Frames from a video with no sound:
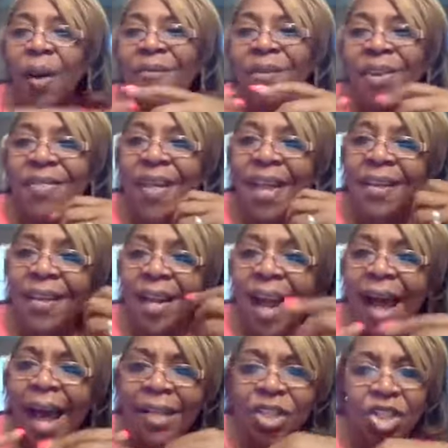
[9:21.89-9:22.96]
everything
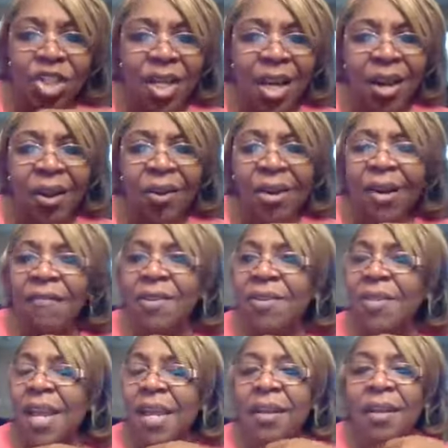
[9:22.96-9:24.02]
that I share and
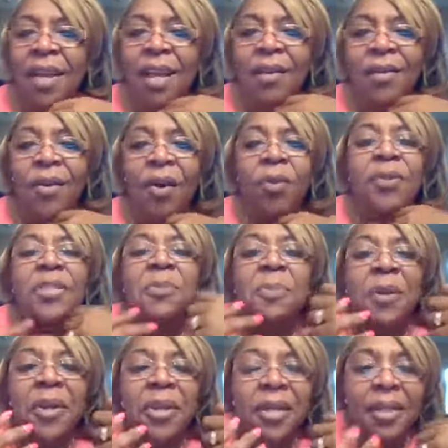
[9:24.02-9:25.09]
everything that the Holy
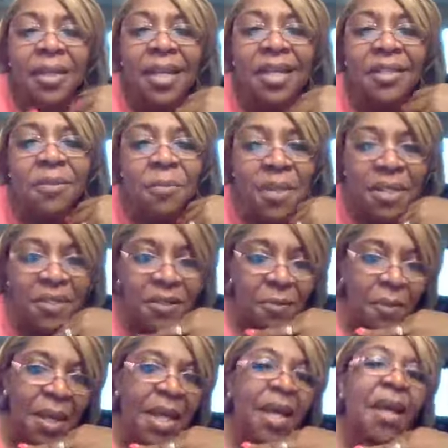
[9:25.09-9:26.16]
Spirit leads me to
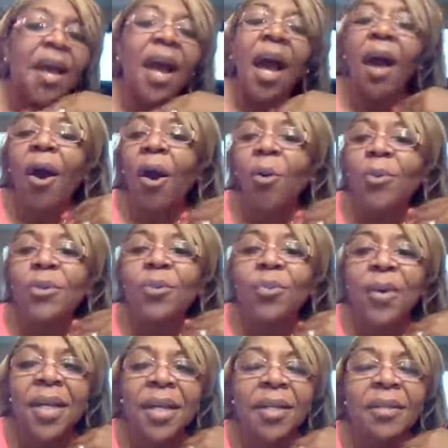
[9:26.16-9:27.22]
speak, I always
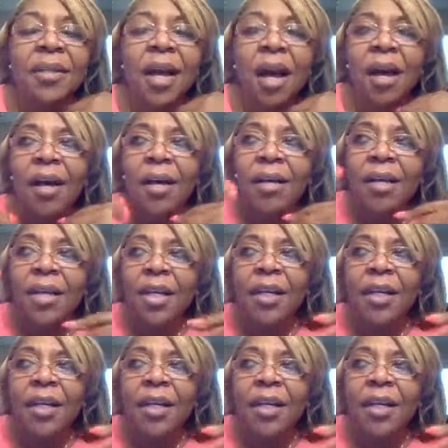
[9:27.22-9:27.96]
want to uh,